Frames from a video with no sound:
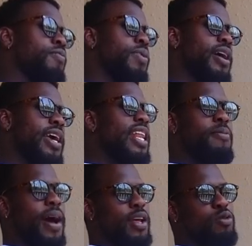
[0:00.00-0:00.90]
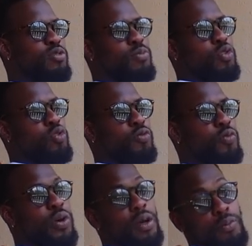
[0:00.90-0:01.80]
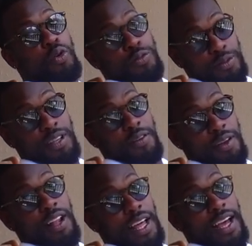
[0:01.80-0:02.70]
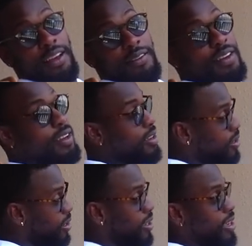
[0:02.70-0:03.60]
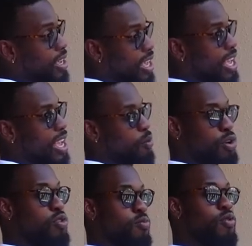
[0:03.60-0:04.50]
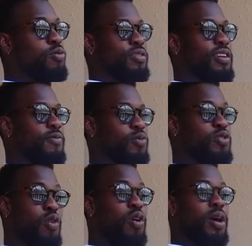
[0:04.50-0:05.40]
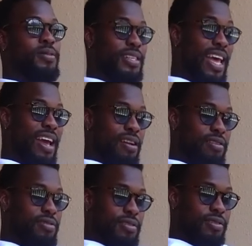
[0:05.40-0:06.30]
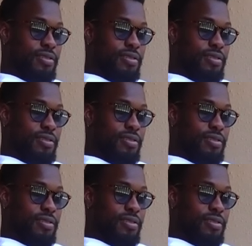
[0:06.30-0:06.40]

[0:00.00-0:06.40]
But anybody who's moved, we done moved some stuff in our life. And when you move stuff, when you going upstairs,